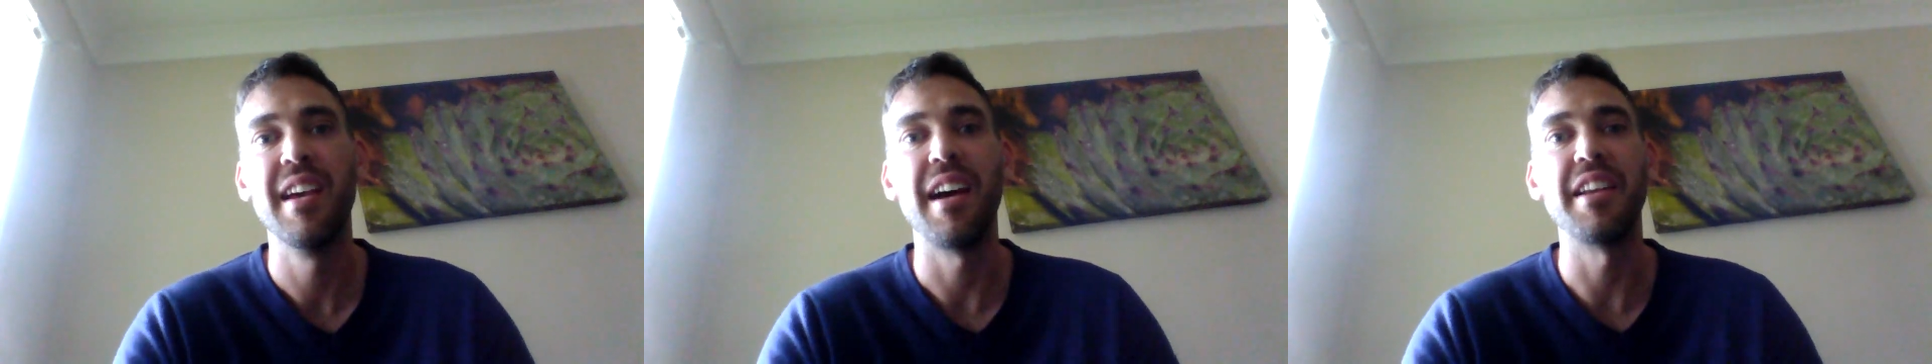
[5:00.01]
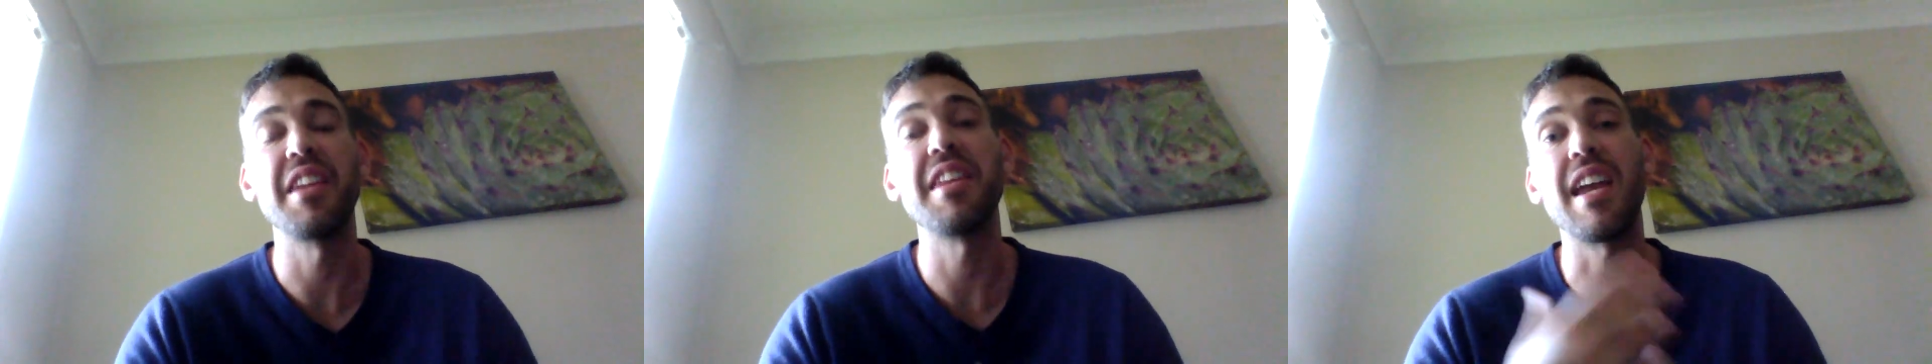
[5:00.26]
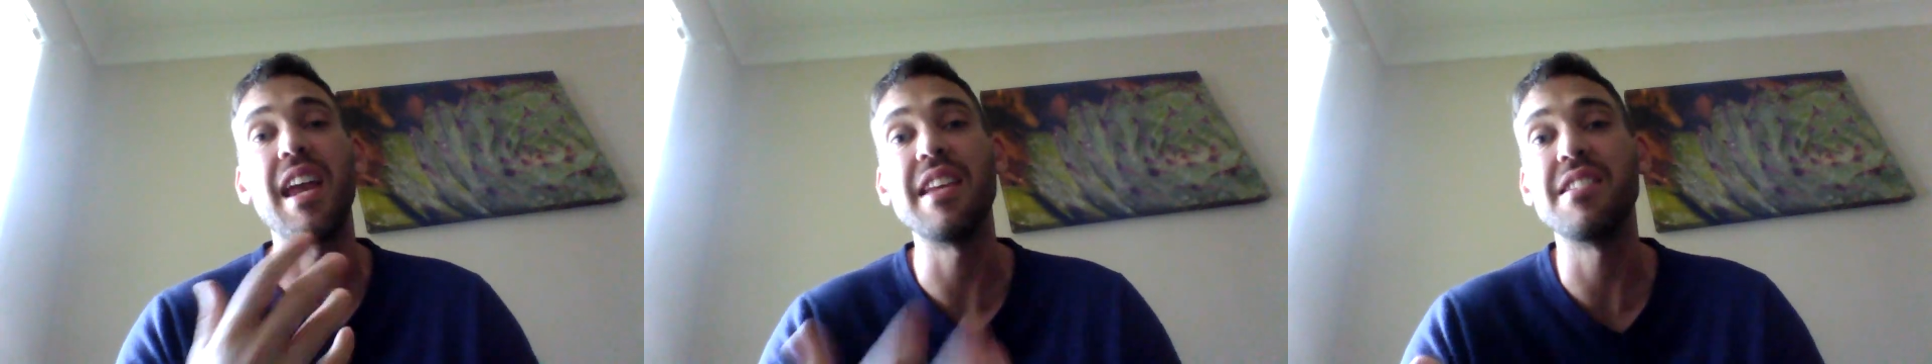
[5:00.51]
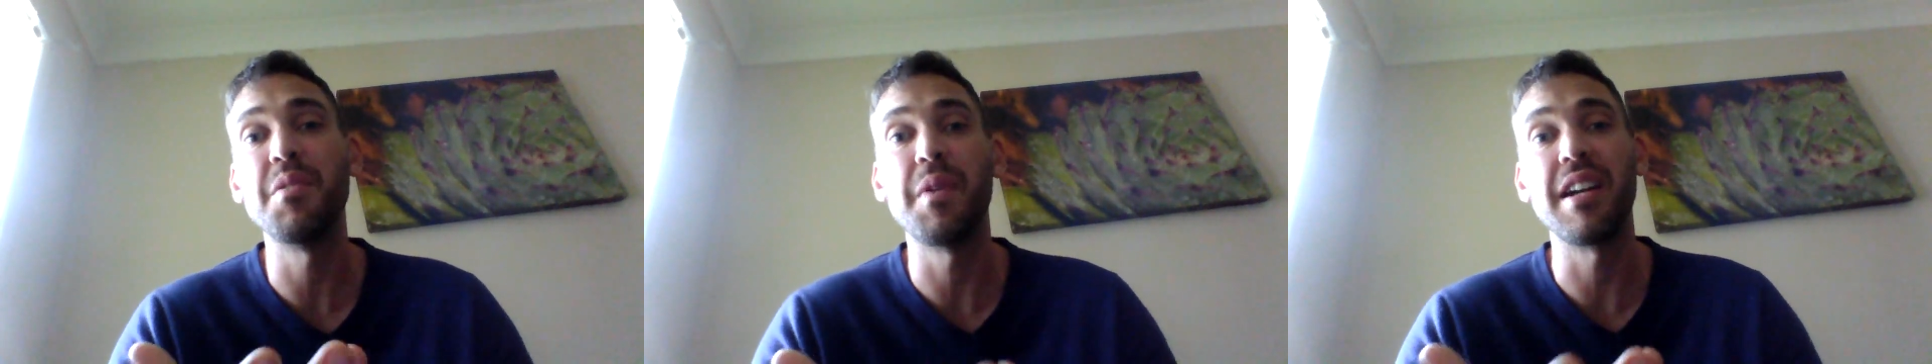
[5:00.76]
Another
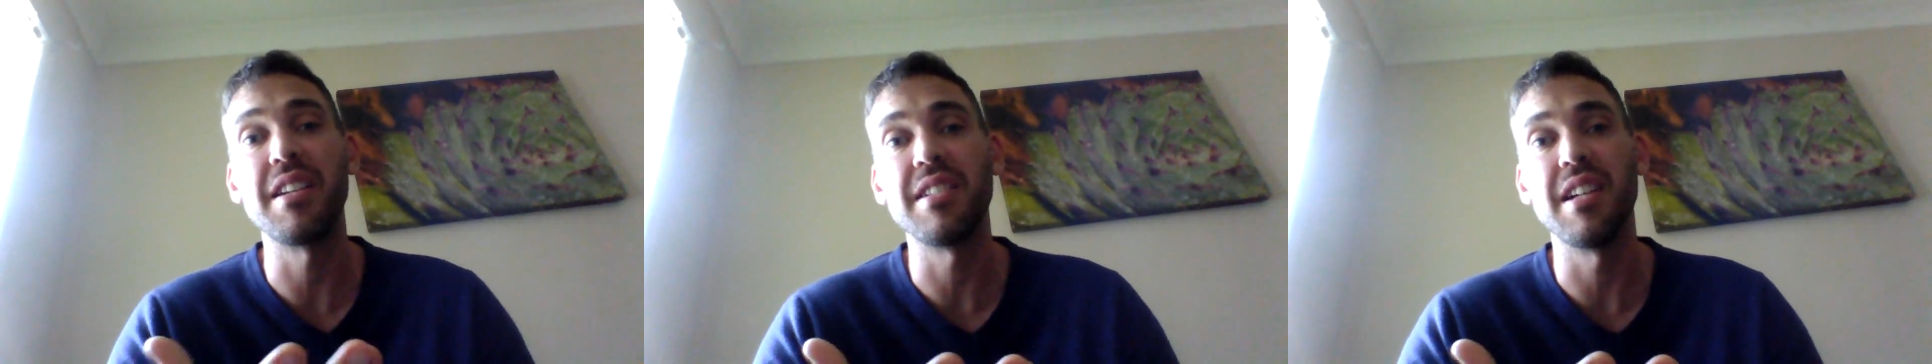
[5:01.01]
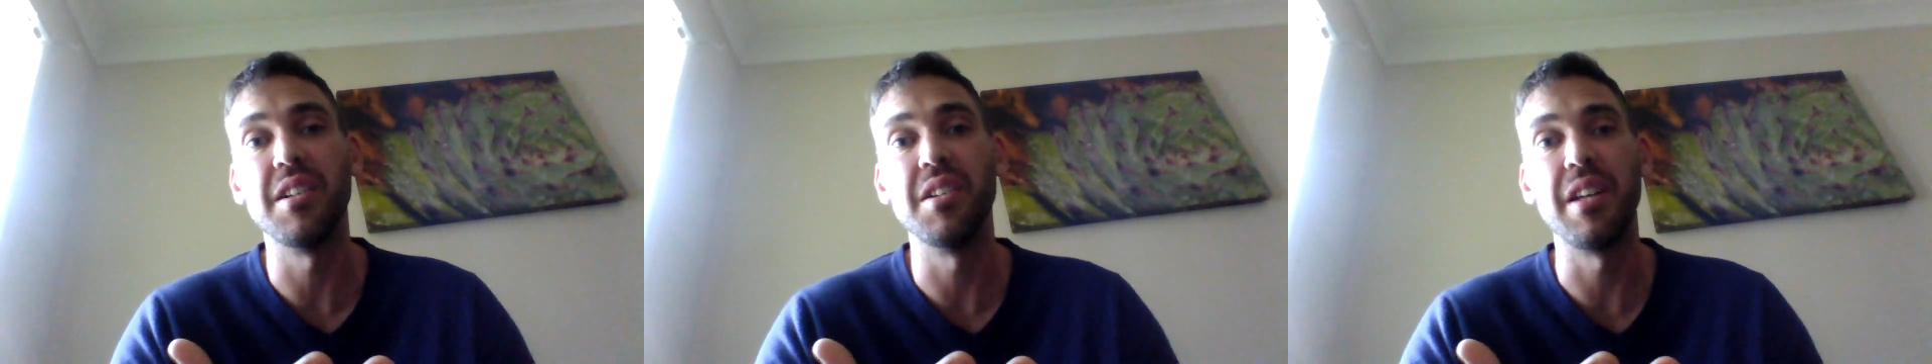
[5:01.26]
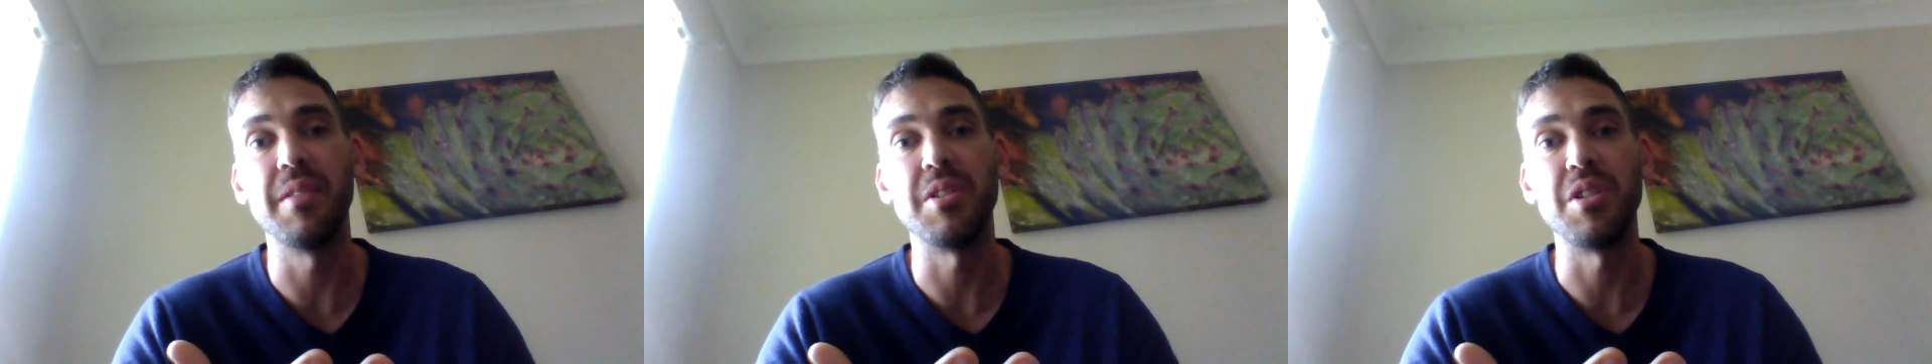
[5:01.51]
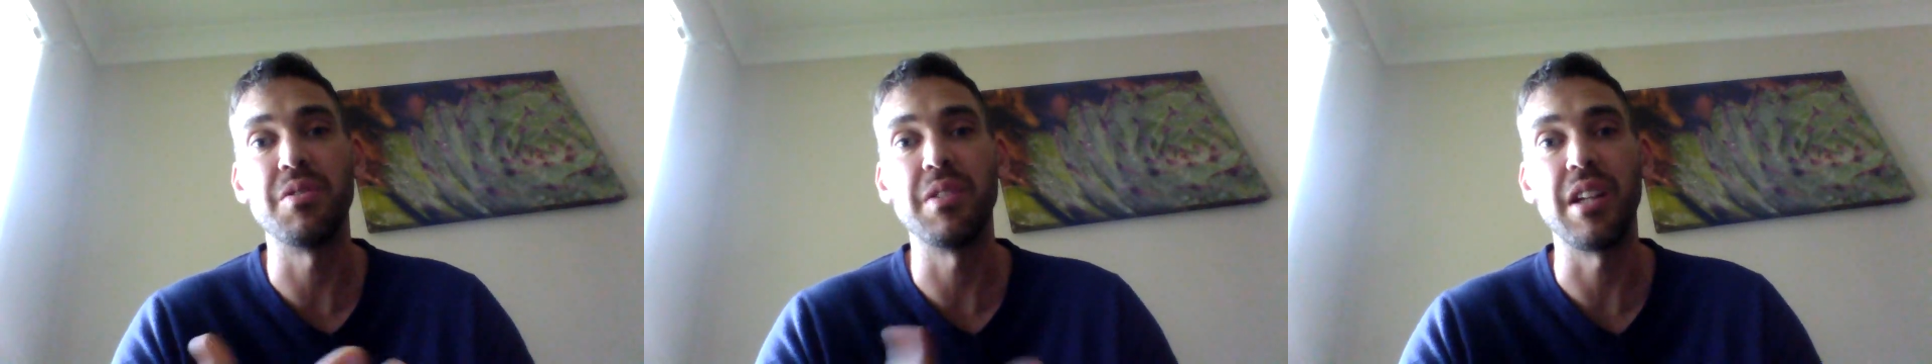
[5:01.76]
easy way to tell if
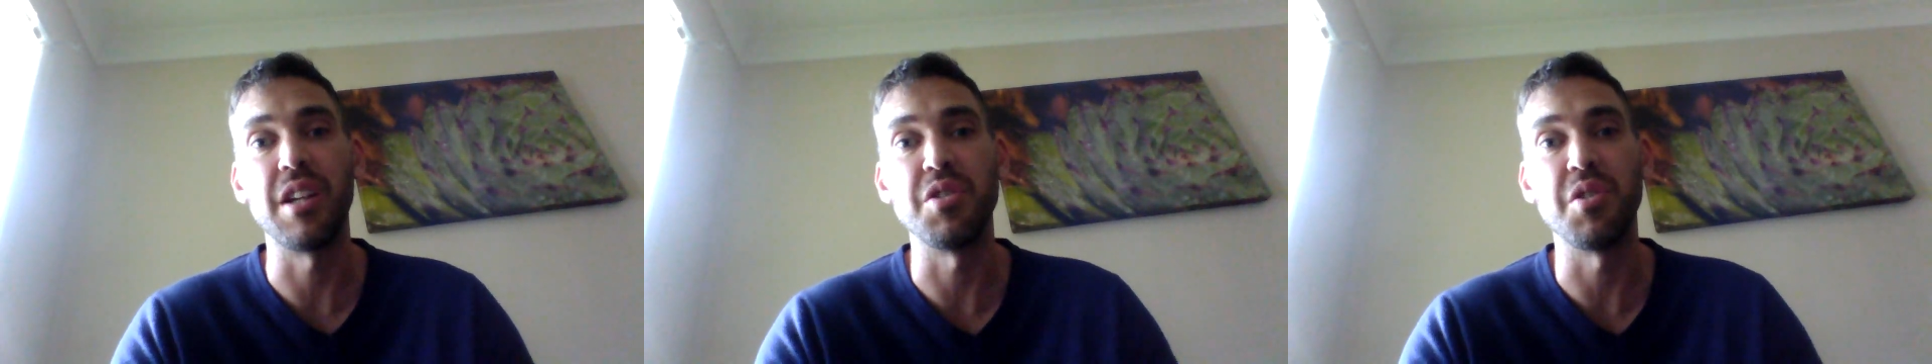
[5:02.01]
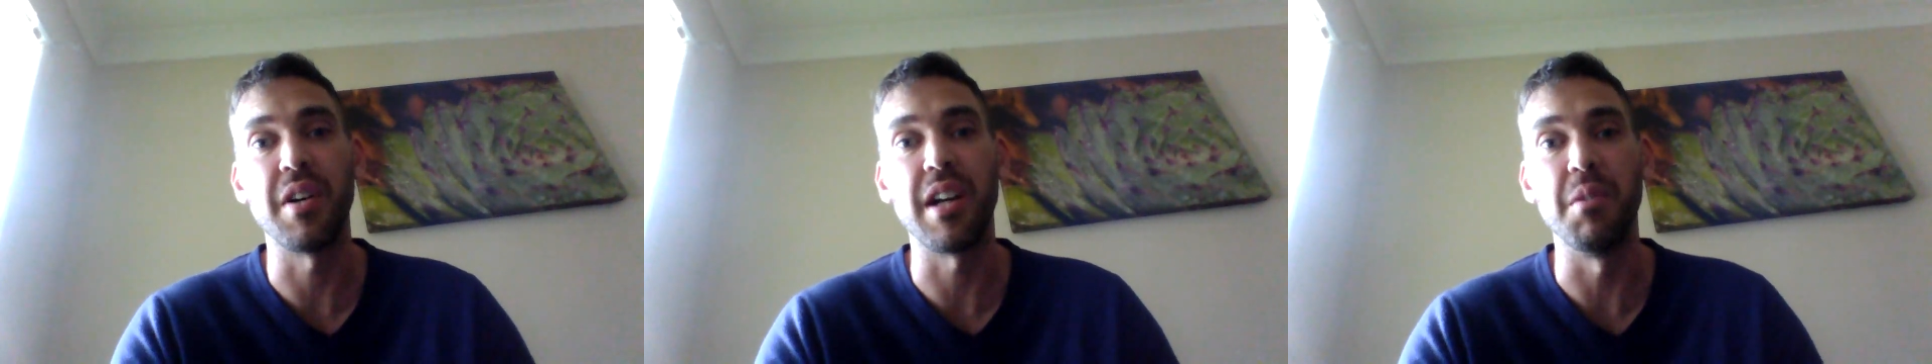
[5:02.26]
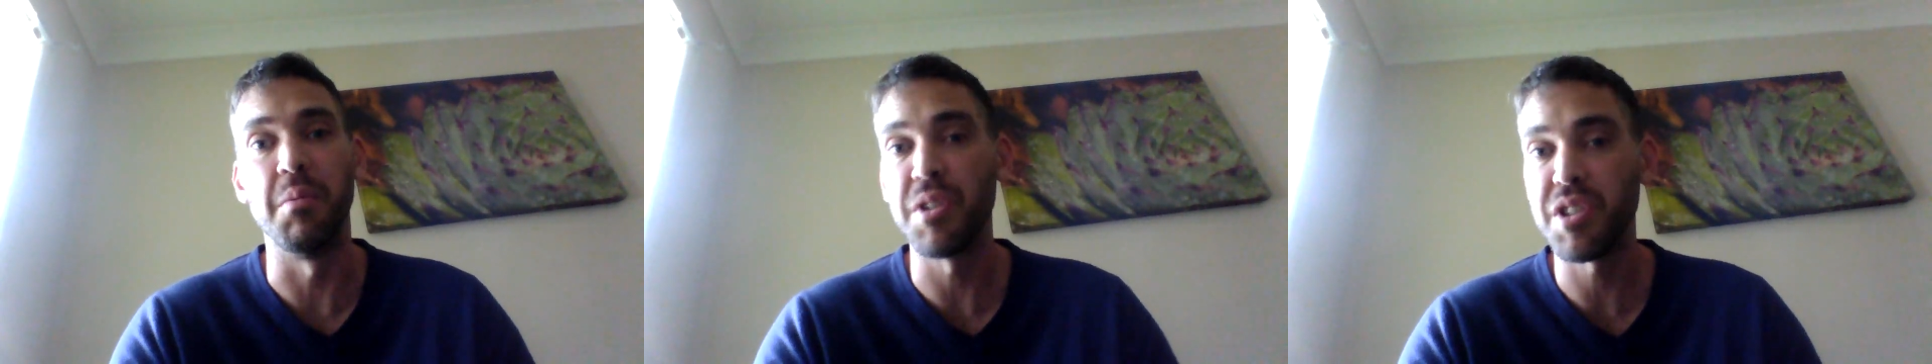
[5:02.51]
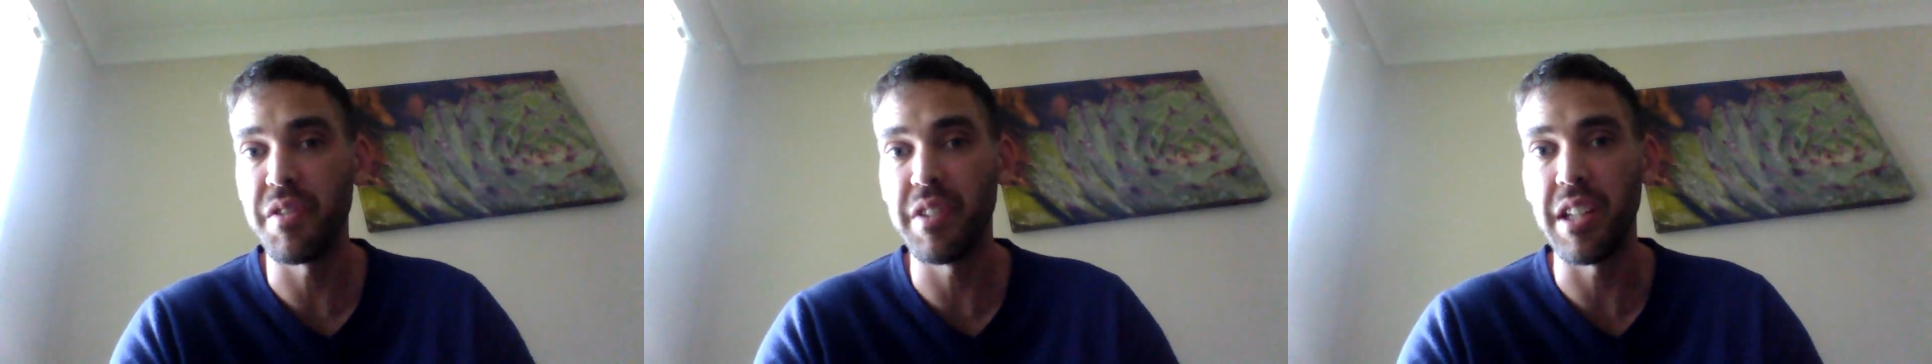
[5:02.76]
she's really enjoying it and what
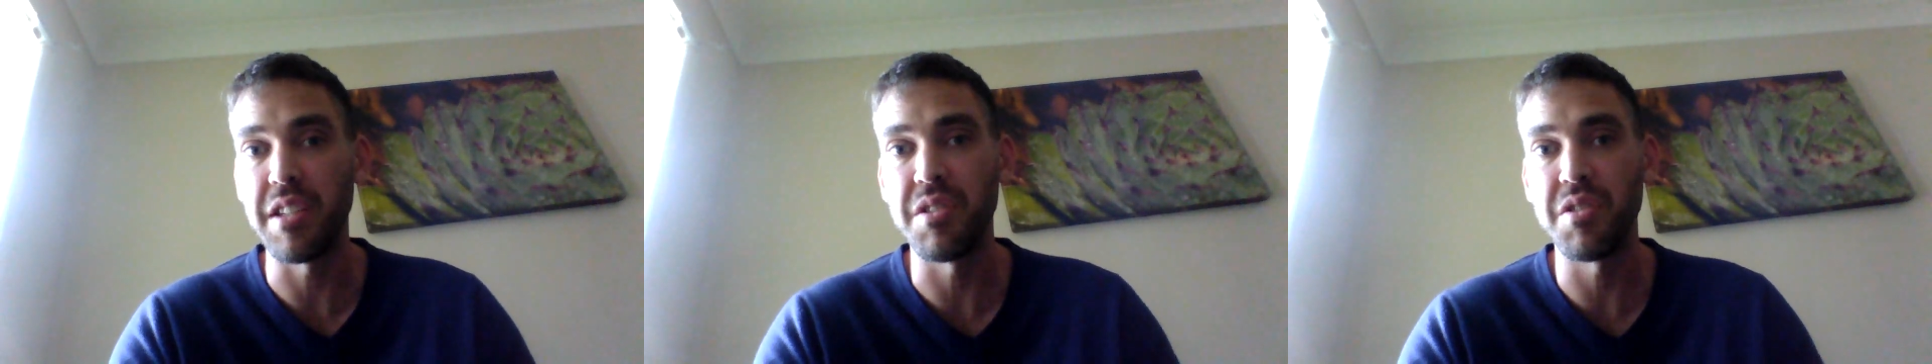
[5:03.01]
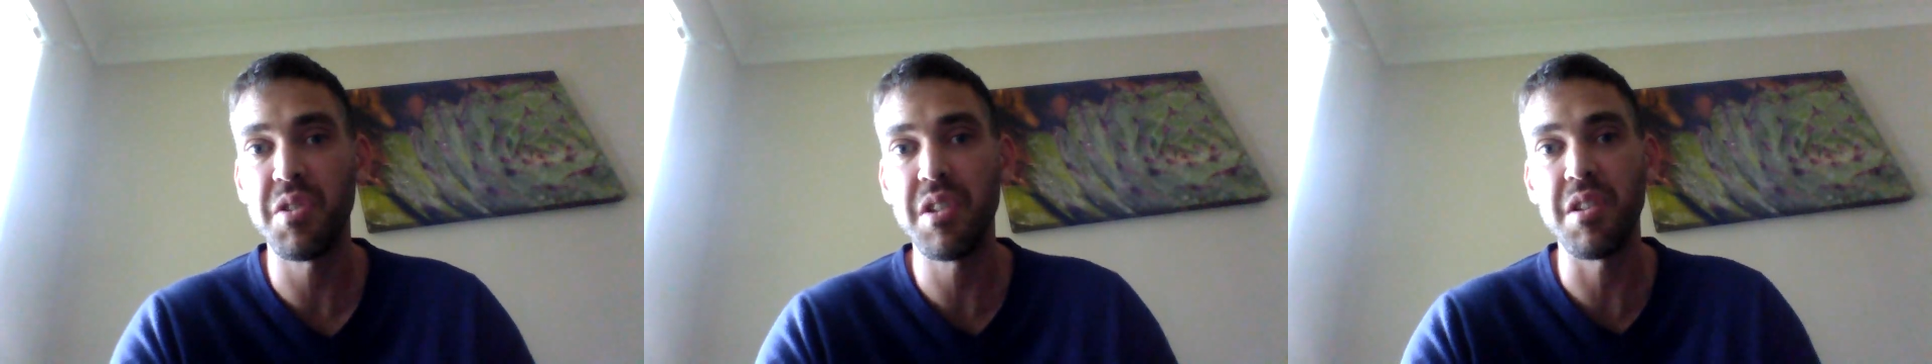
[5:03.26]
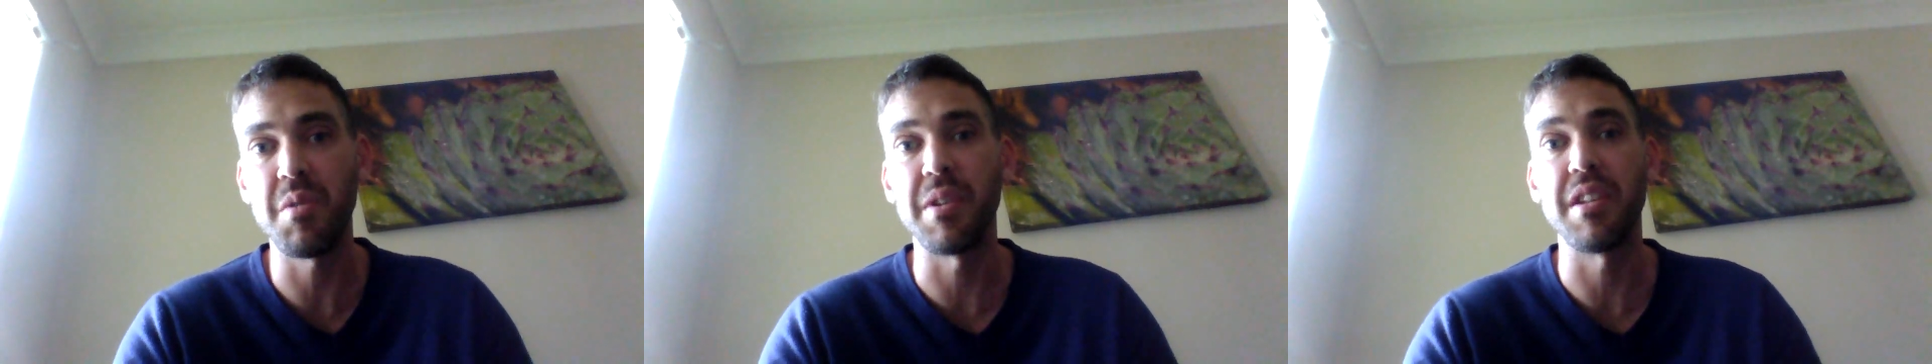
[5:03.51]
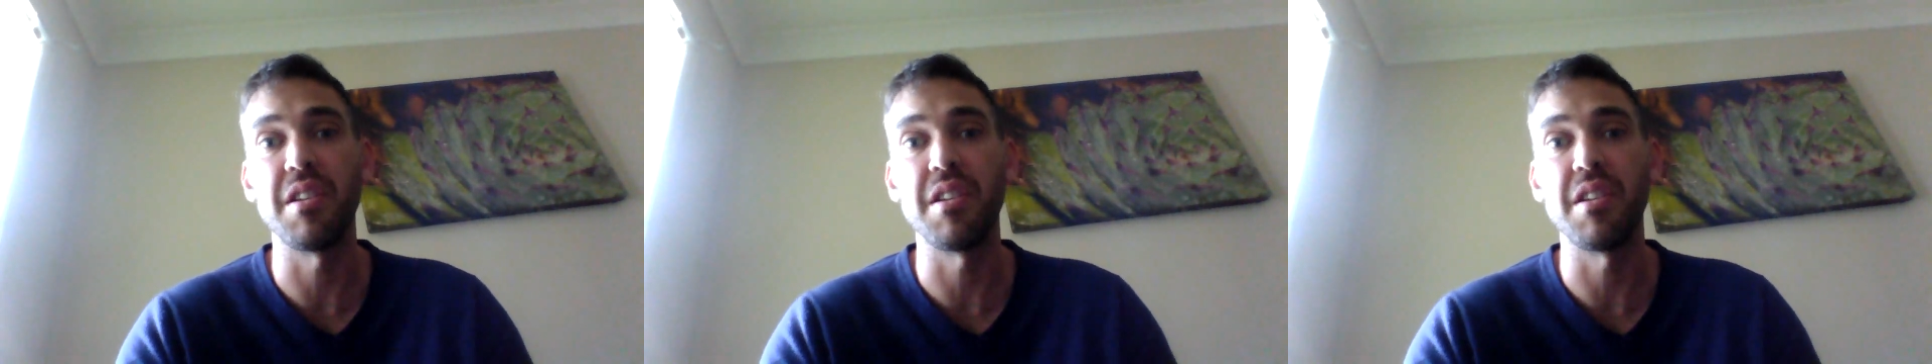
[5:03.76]
she really enjoys is with her